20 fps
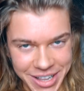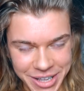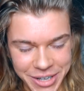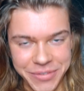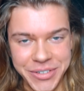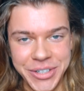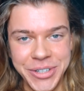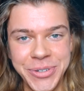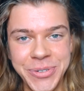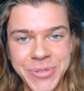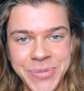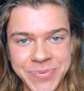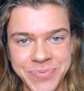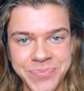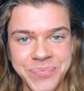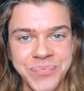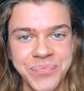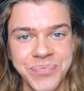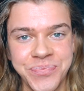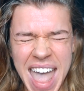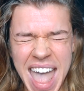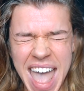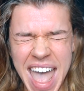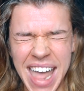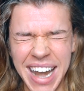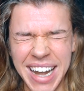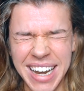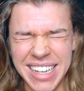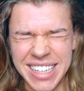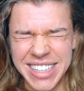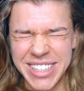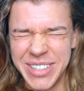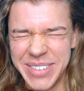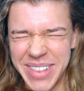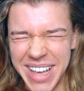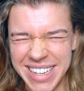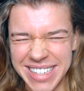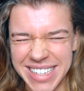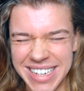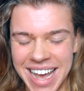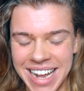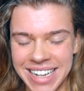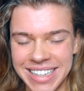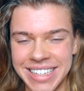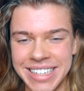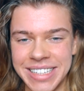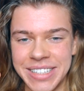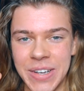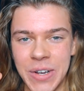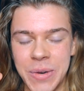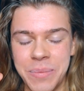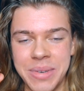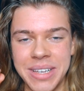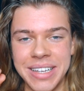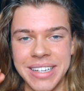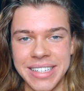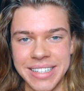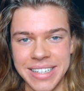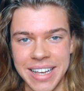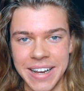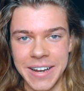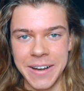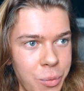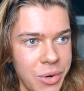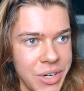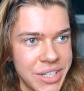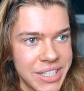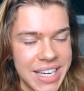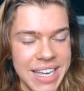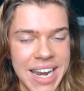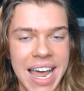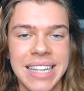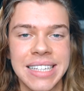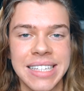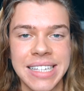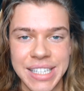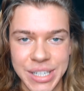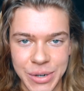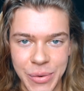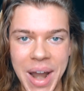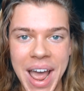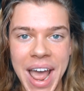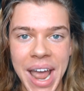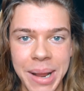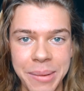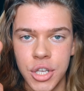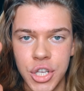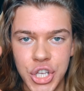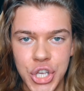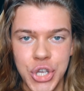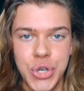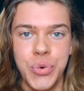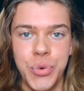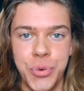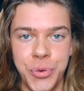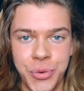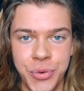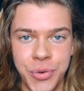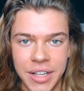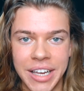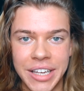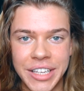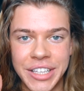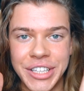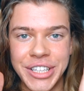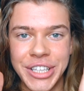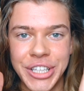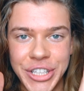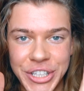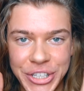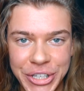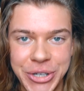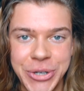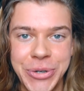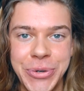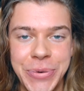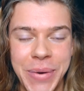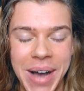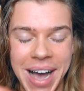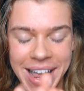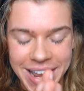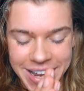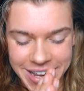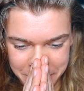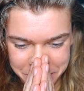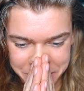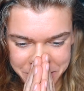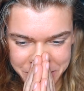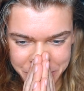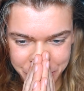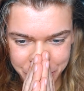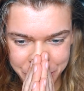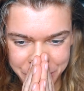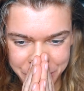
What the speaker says: I love you. And 2019 is gonna be insane. Words cannot describe you. Like you. I'm so